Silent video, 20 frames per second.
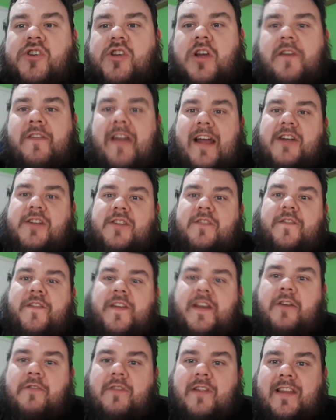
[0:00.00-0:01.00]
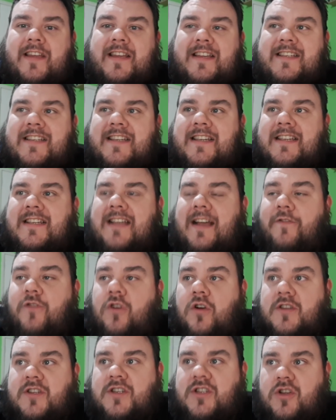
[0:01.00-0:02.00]
of action figure releases. I've
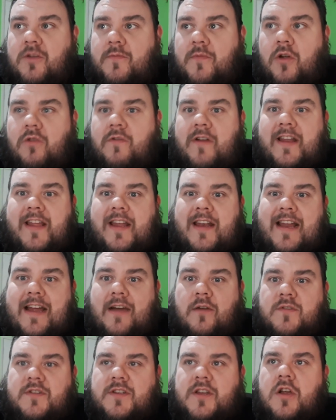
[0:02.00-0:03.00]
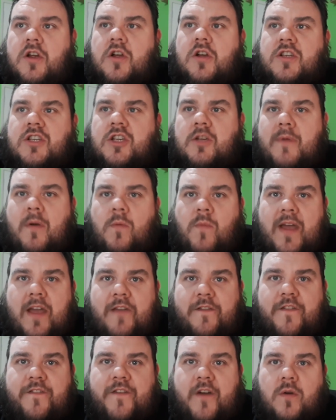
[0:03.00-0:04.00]
got some already announced, some I'm
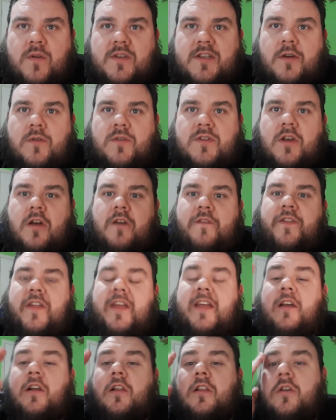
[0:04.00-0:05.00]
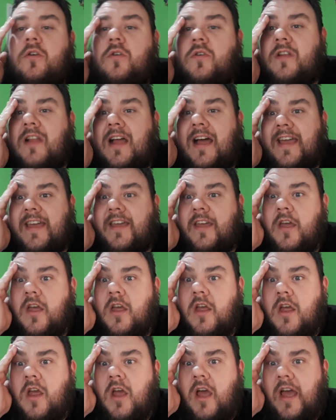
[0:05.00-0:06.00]
waiting for photos of, that include like
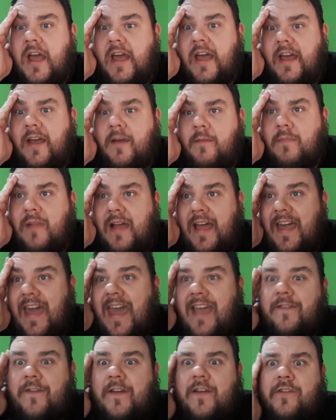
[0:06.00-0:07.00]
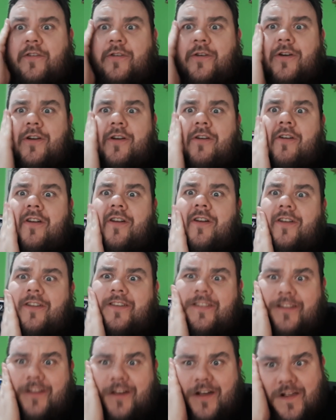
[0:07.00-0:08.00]
um, like Ace Ventura and all
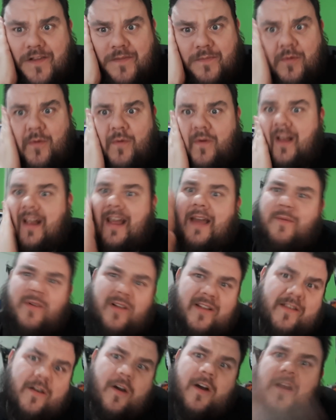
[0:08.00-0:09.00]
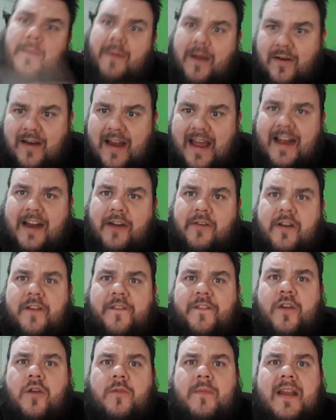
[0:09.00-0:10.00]
sorts, but again, we'll talk about NECA in a
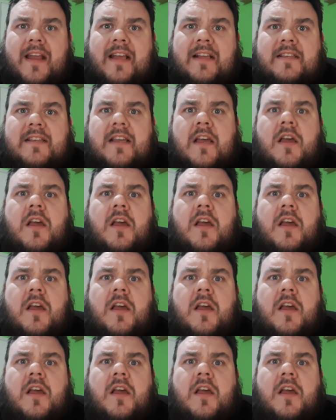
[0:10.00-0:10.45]
few minutes.